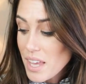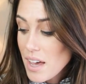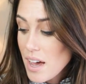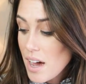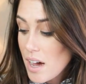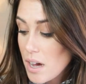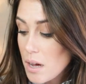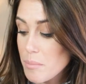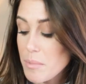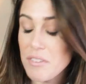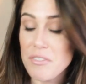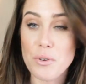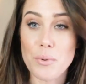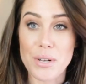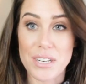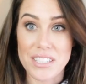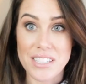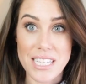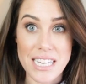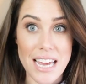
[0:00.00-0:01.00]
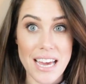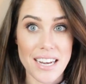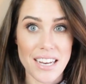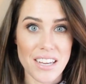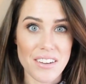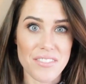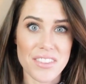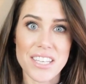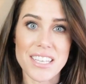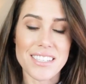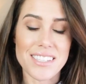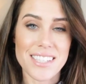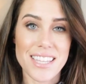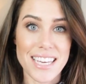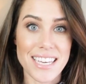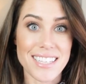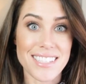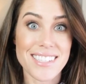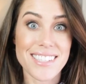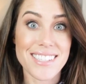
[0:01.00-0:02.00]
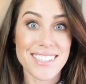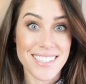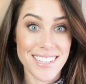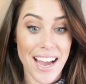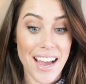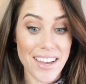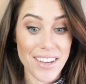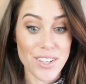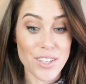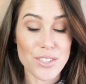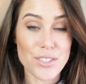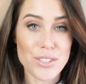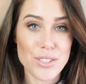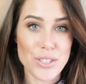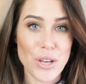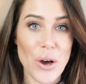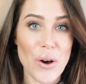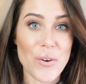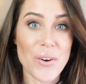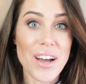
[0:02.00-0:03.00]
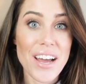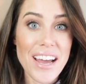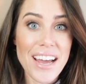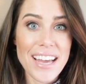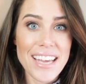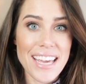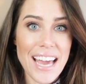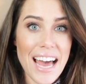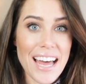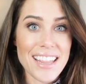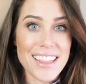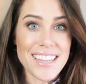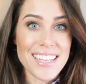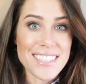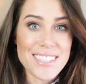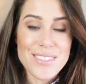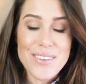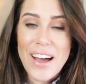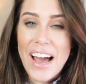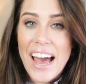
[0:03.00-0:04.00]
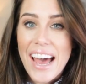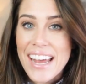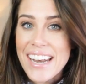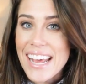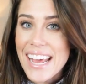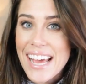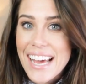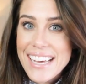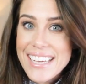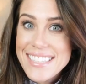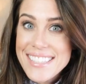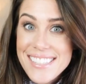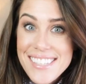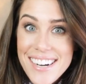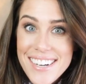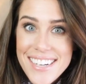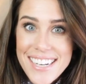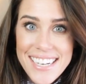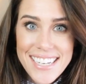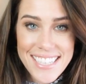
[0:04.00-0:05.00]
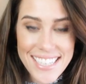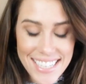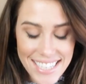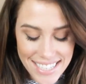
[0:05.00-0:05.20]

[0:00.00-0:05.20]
um, if you want to see any of these things styled. So yeah, let's go ahead and get started.